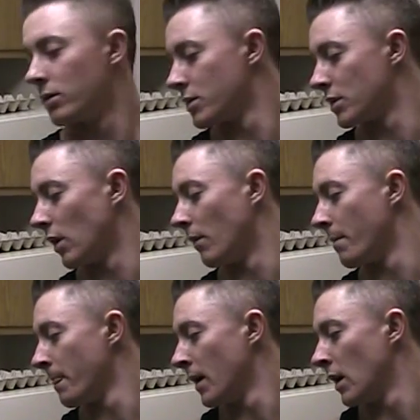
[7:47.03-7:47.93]
So,
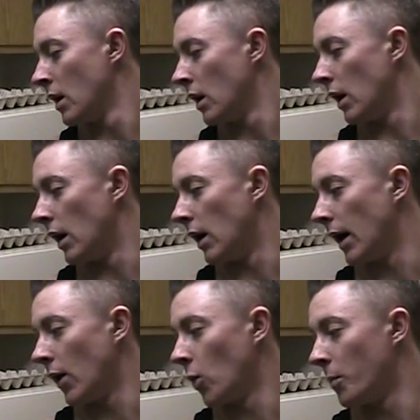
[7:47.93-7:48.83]

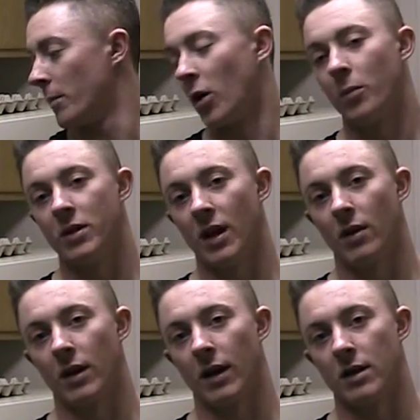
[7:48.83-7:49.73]
I hope I'm helping you
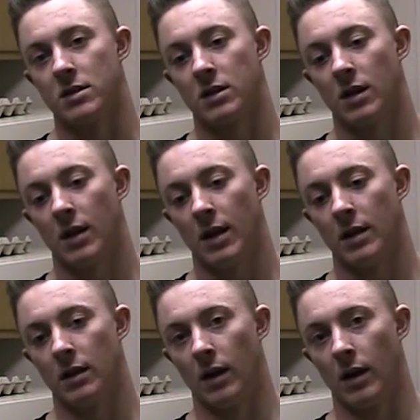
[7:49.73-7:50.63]
out, guys, and